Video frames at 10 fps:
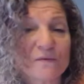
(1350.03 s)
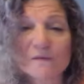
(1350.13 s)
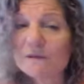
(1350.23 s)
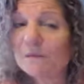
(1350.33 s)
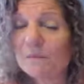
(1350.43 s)

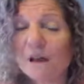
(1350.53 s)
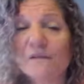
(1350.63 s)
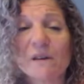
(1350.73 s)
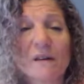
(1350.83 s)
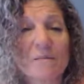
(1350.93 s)
some
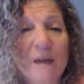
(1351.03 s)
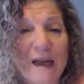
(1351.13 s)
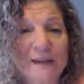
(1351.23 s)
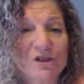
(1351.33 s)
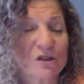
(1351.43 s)
loving
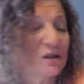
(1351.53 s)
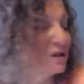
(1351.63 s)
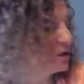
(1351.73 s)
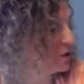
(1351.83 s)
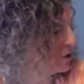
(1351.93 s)

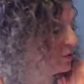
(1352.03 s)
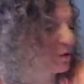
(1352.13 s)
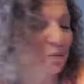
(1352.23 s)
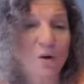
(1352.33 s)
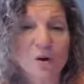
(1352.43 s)
compassion, do
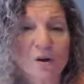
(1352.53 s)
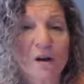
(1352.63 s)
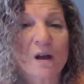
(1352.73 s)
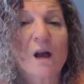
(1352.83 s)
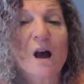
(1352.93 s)
the work,
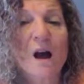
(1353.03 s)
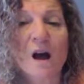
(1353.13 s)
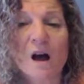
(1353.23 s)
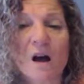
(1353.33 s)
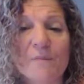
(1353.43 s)

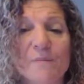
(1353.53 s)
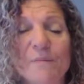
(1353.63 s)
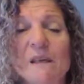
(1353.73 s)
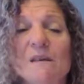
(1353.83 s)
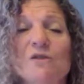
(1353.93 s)

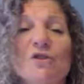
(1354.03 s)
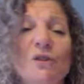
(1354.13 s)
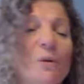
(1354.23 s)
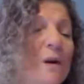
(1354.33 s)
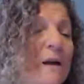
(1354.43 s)
because you
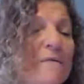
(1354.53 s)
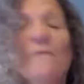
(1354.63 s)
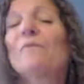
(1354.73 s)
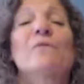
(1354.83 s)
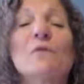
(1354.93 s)
know what?
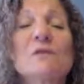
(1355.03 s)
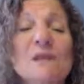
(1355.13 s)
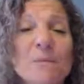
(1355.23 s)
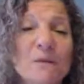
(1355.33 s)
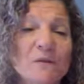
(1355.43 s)
For
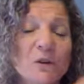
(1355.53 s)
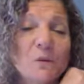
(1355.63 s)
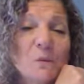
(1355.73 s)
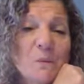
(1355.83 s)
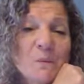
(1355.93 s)
some of you,